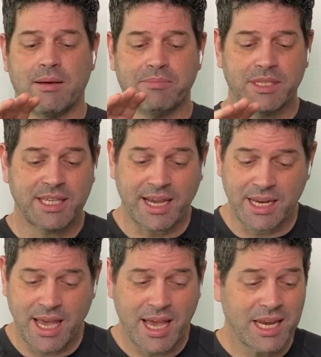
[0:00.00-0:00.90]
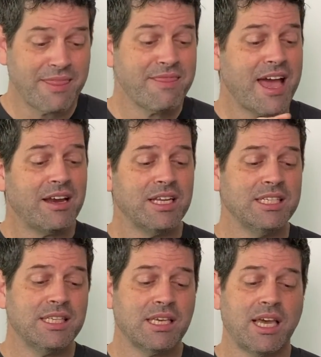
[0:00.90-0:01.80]
secondhand, and that
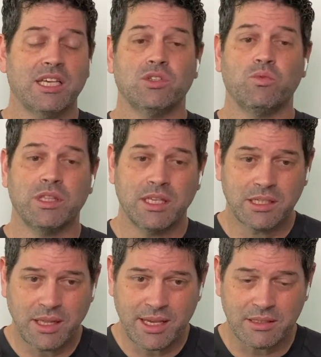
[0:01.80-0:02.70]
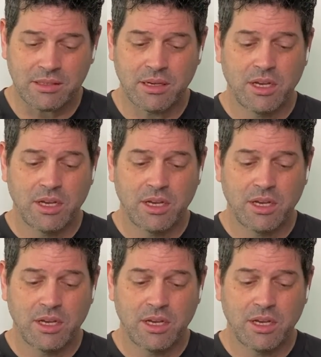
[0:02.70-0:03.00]
is the case with this lens.